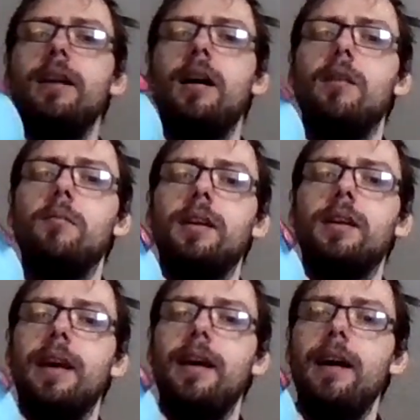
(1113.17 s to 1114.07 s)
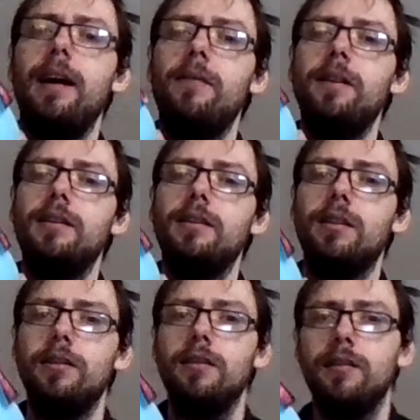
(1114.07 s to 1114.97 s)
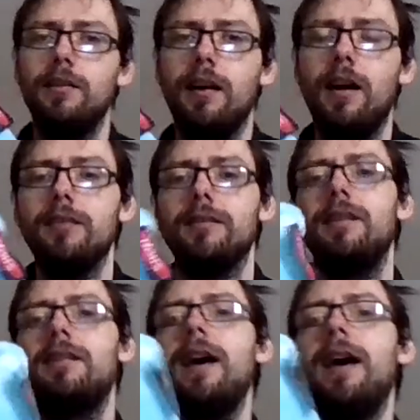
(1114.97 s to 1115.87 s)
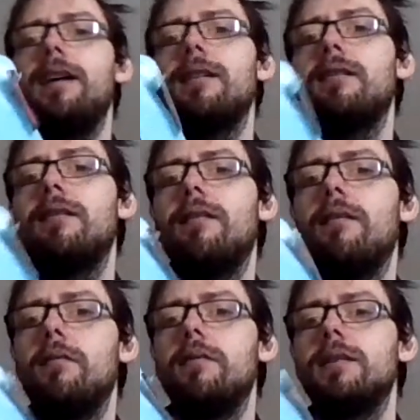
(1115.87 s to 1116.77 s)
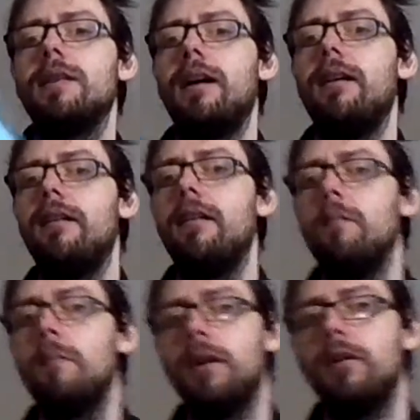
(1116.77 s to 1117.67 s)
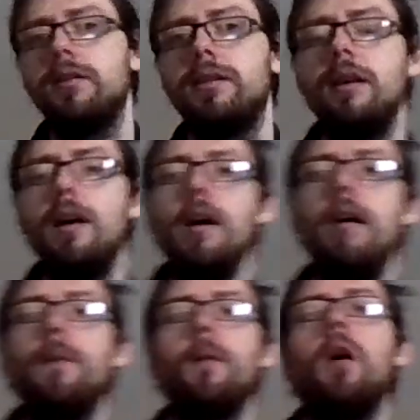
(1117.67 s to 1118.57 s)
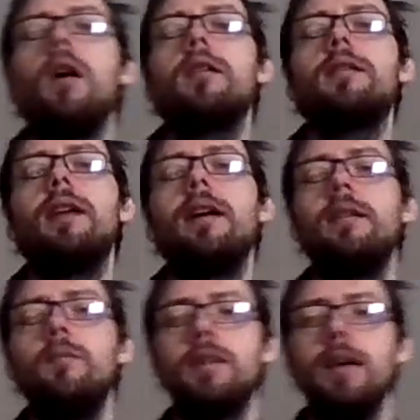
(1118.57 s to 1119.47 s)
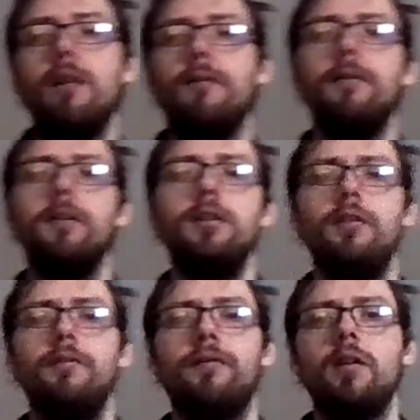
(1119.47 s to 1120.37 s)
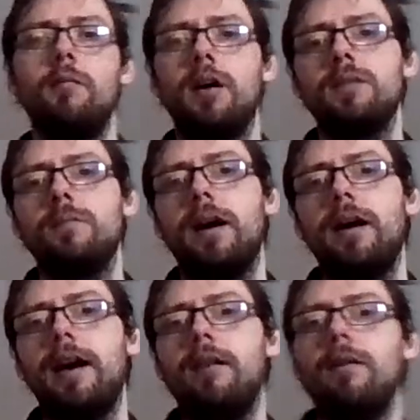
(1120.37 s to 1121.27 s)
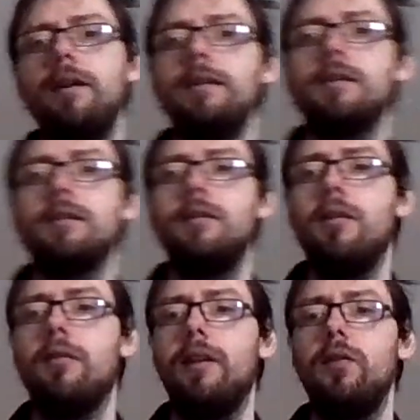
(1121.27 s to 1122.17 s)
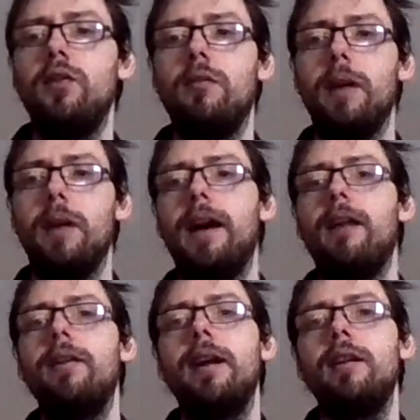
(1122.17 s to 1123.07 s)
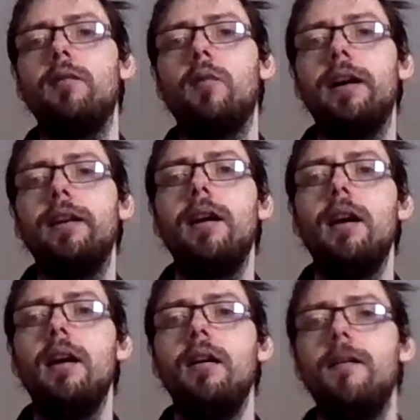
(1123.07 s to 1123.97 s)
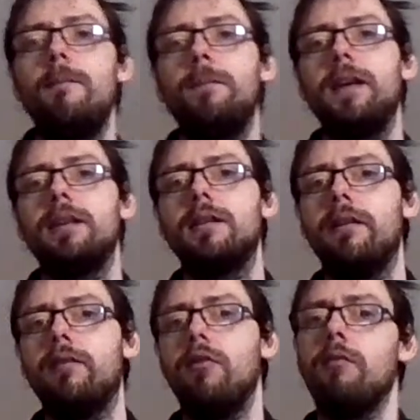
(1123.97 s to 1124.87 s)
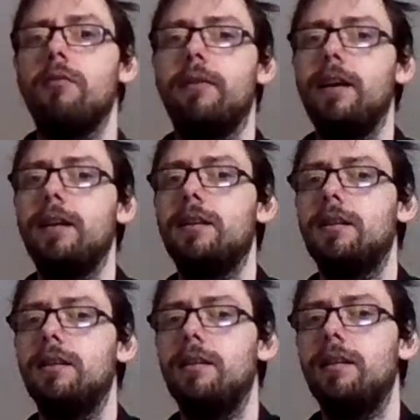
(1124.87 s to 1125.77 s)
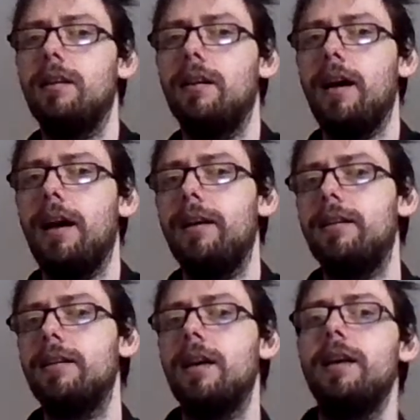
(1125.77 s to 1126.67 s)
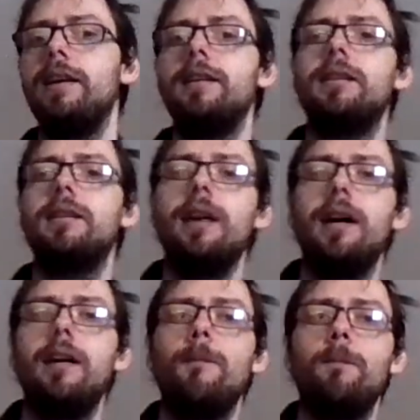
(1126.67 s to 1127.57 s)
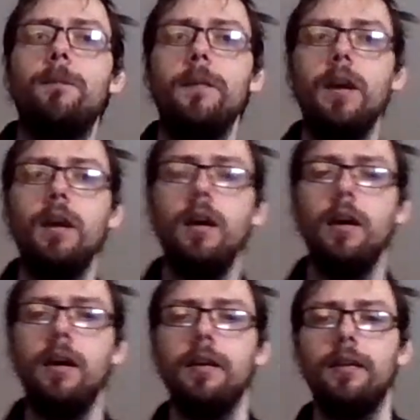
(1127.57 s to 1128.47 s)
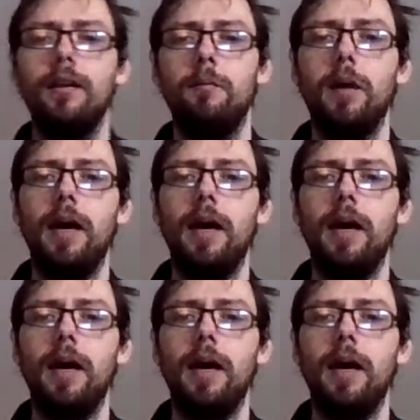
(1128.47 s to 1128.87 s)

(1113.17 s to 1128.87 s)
up having to ask the tech because the worker said himself, "You've gone past payout. It's not giving you a payout in any way. There's something wrong with this." And he set the